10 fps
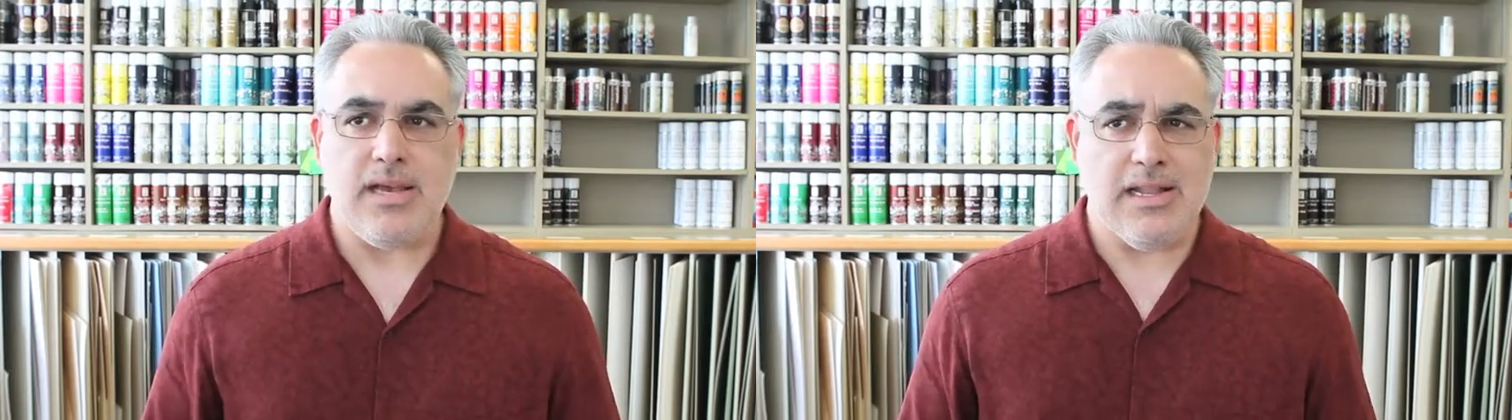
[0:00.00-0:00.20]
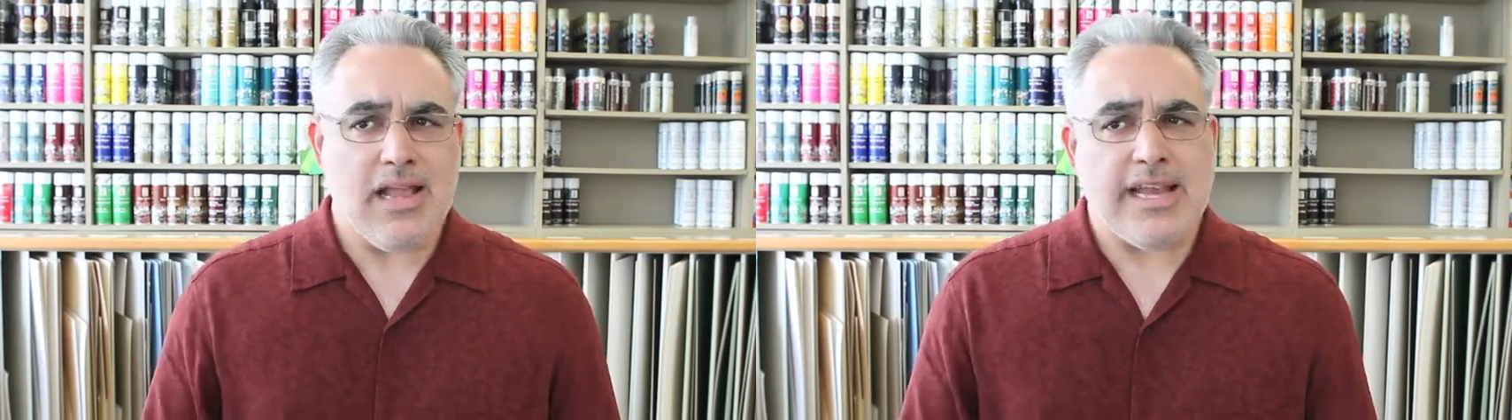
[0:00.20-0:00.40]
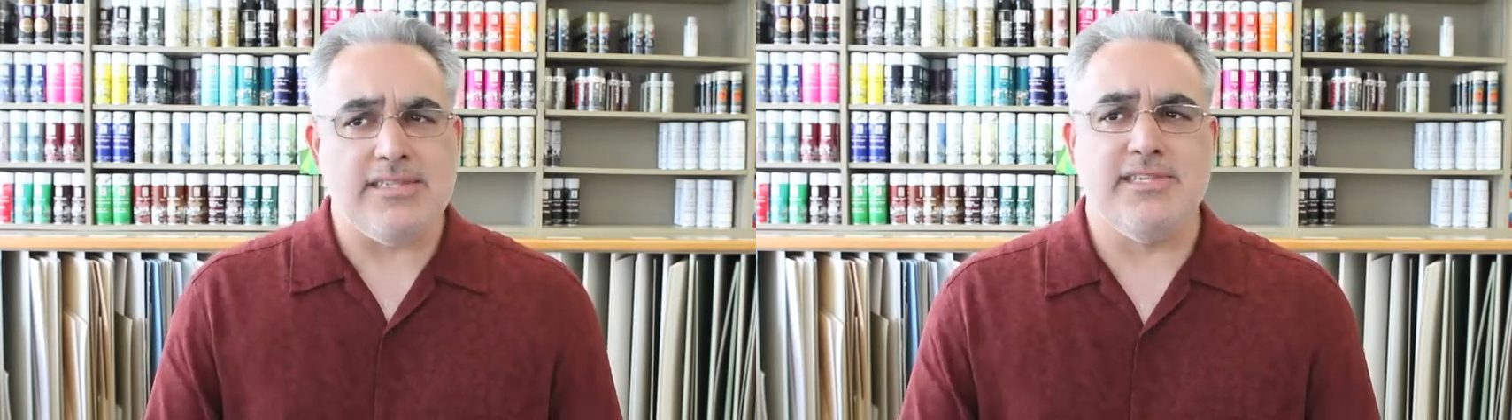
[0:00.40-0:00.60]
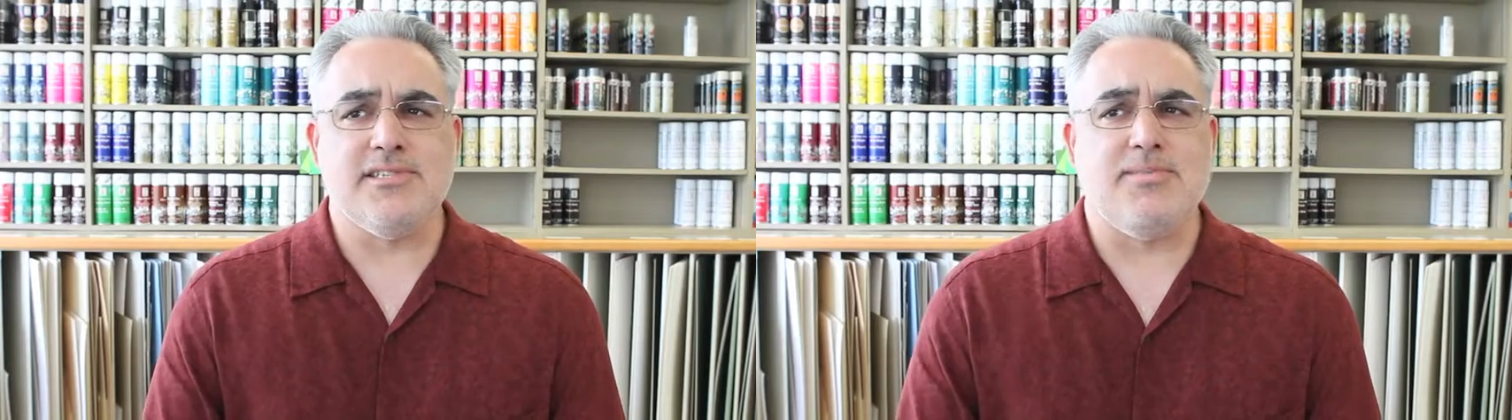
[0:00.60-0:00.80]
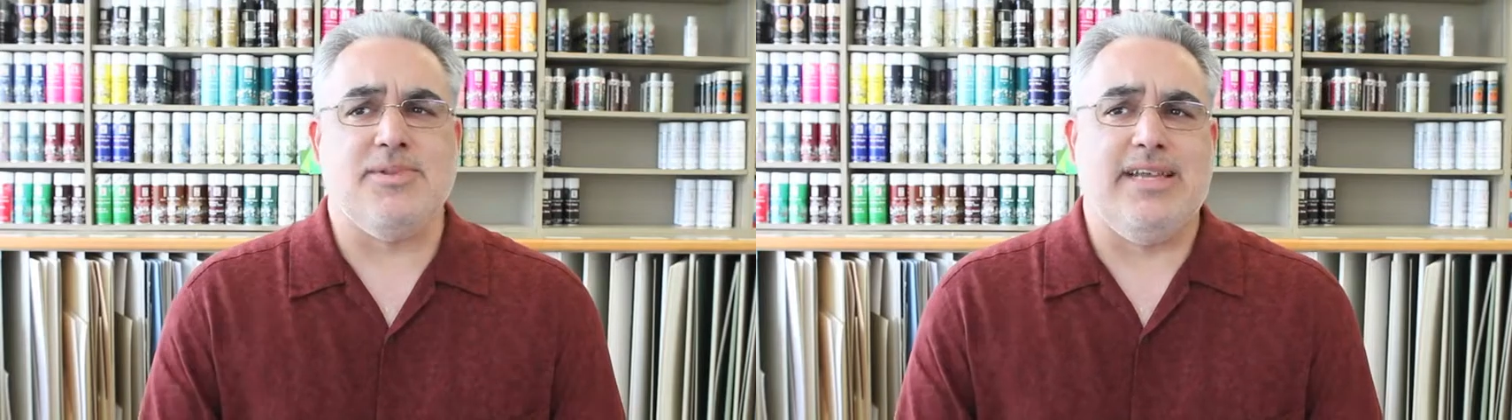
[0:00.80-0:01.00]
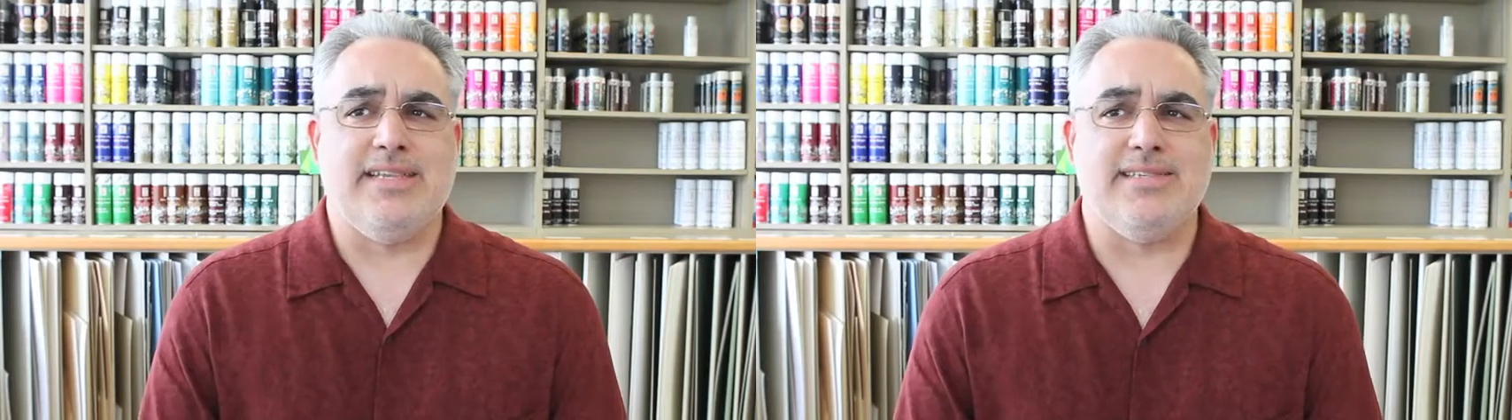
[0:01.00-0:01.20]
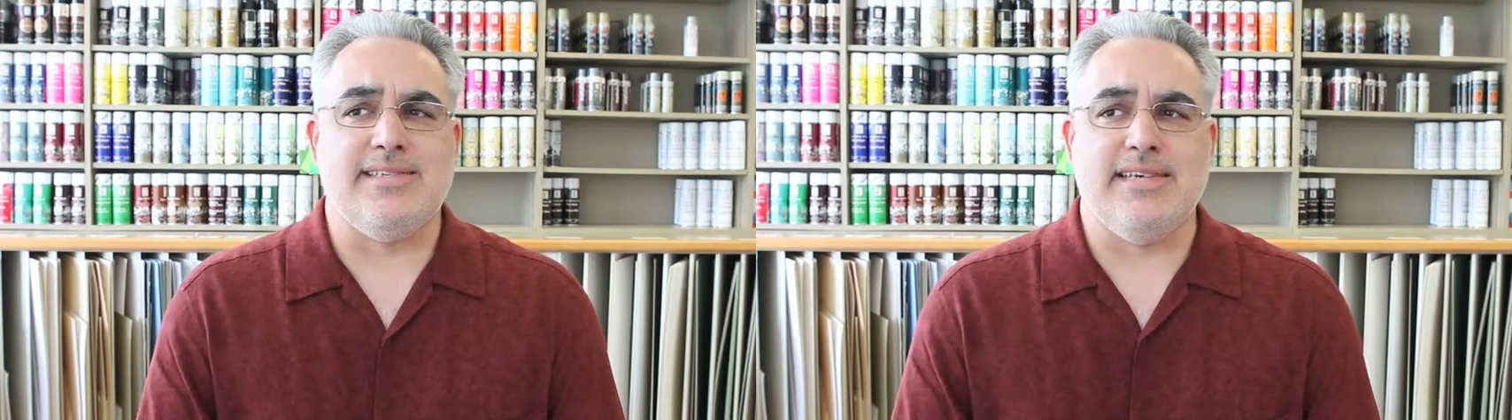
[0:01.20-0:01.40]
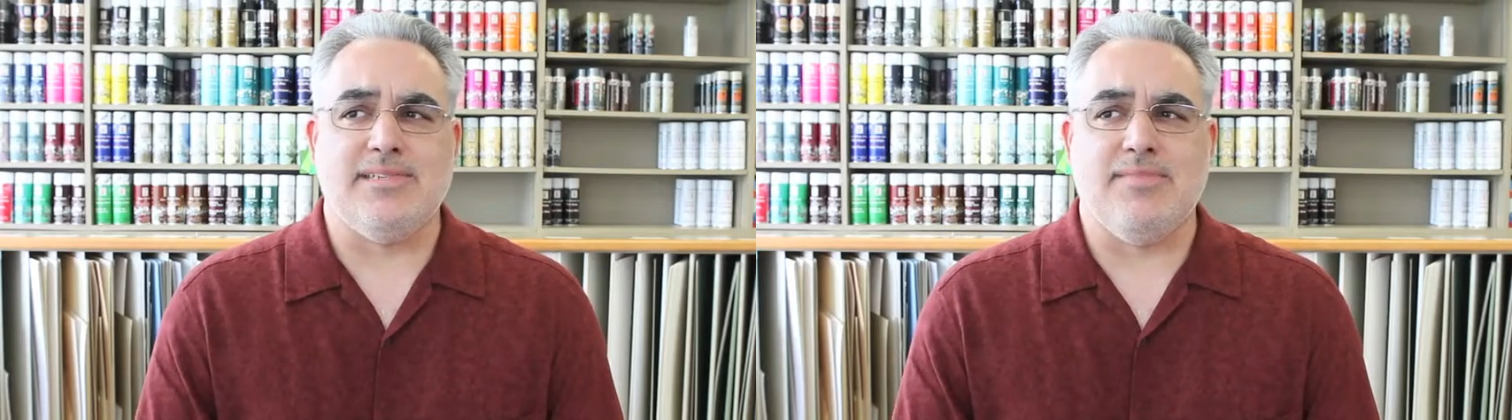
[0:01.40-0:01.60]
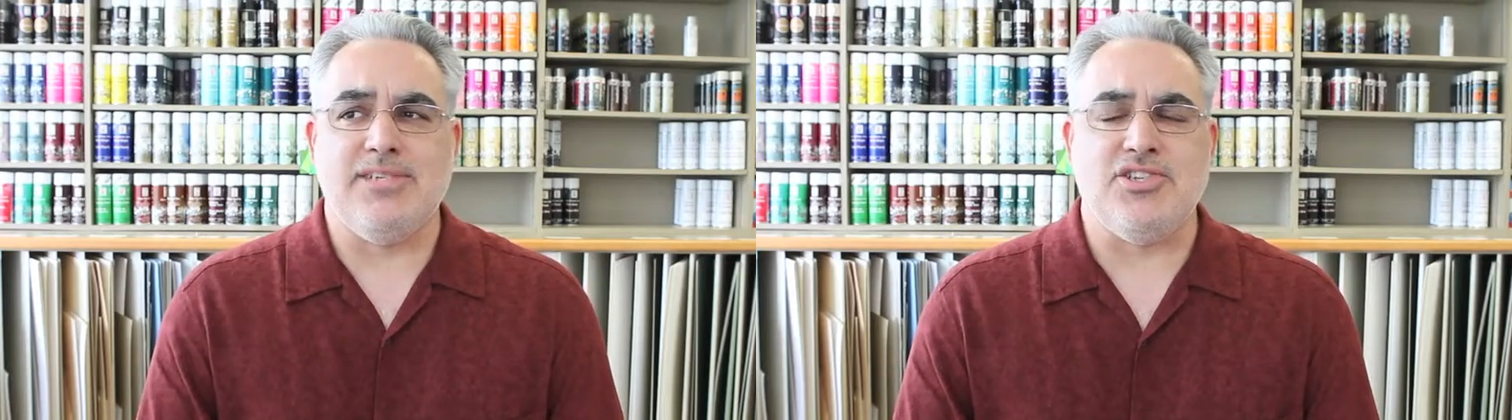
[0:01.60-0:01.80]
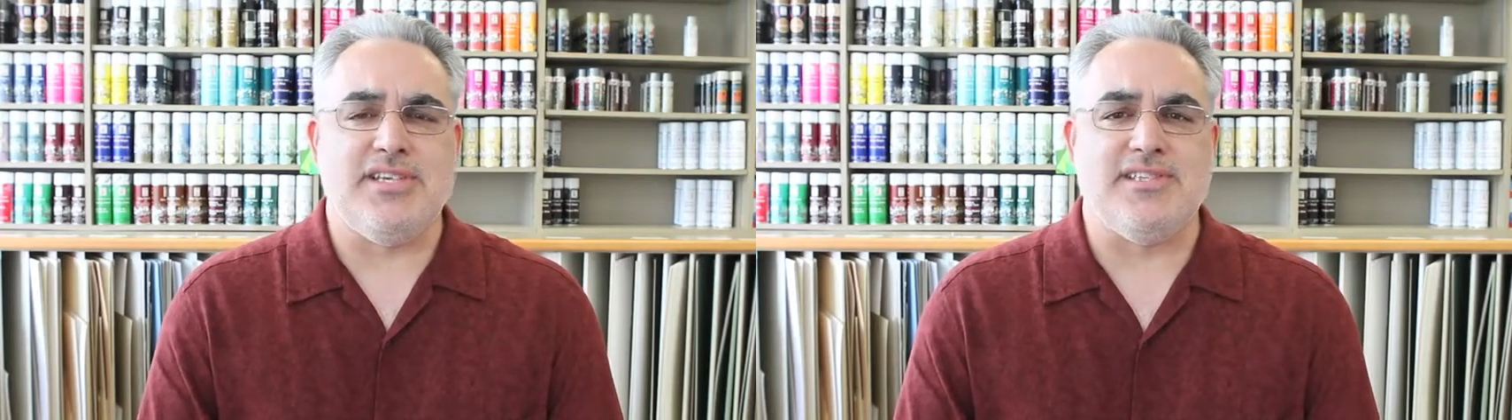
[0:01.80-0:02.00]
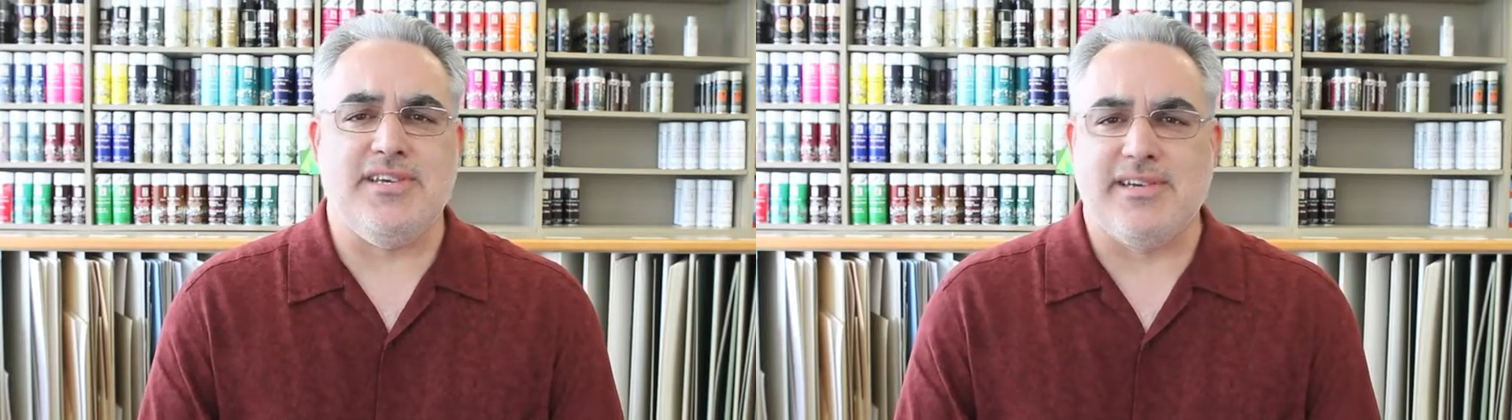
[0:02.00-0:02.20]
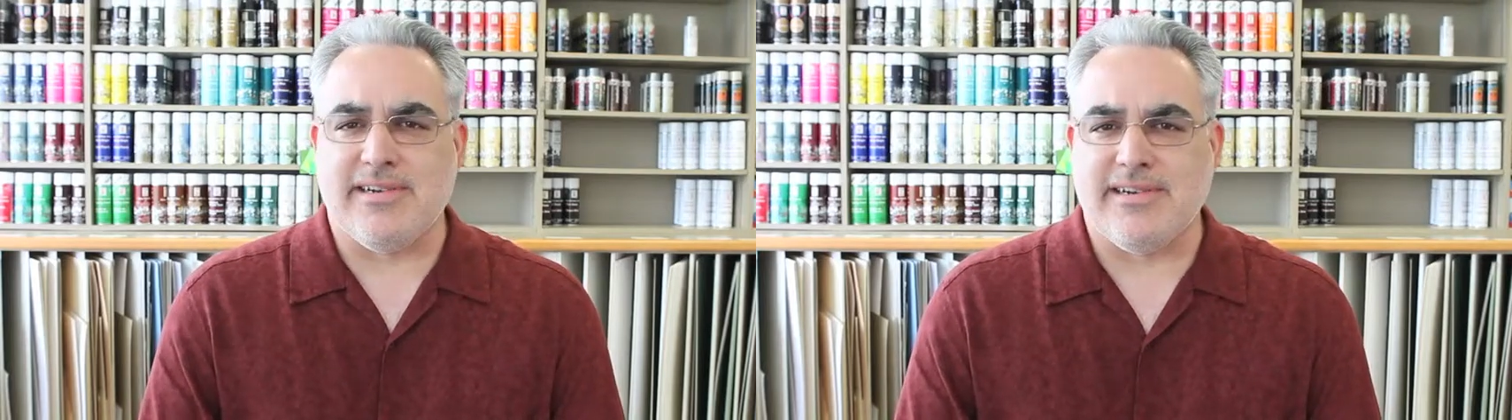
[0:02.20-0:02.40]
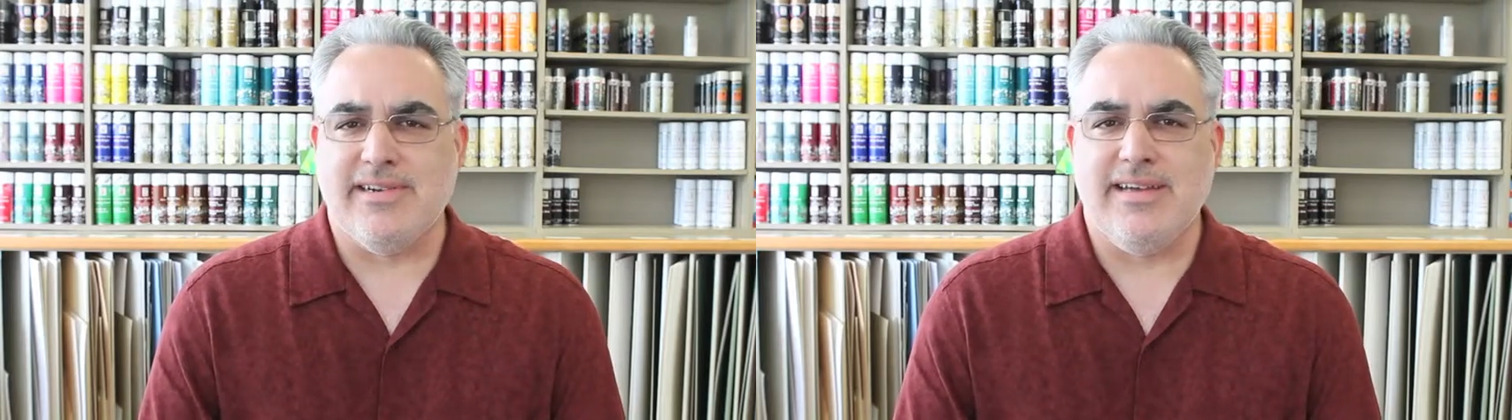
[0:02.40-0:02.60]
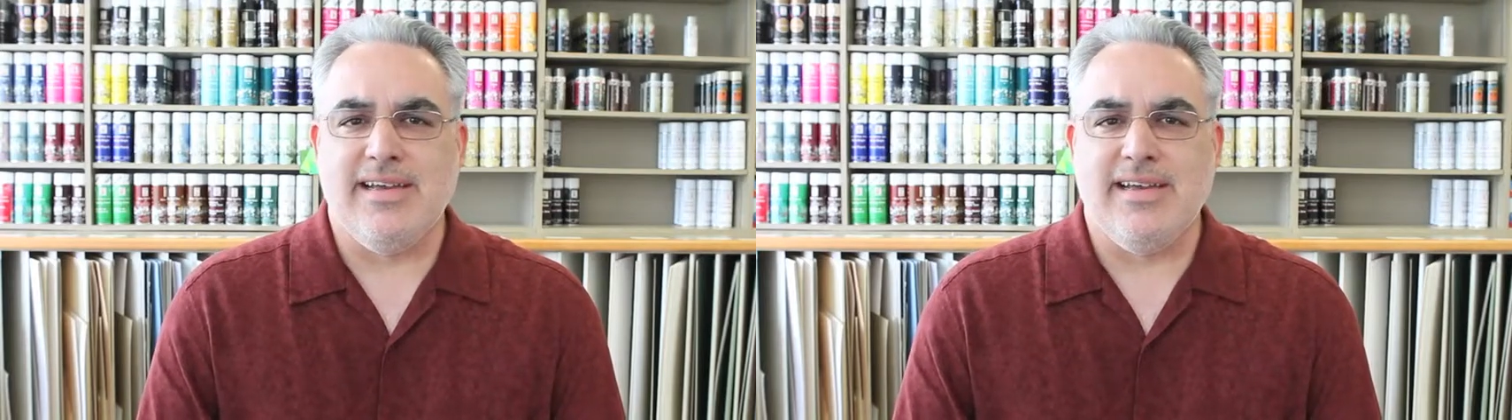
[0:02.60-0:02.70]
a lot of discipline. It's, it's much easier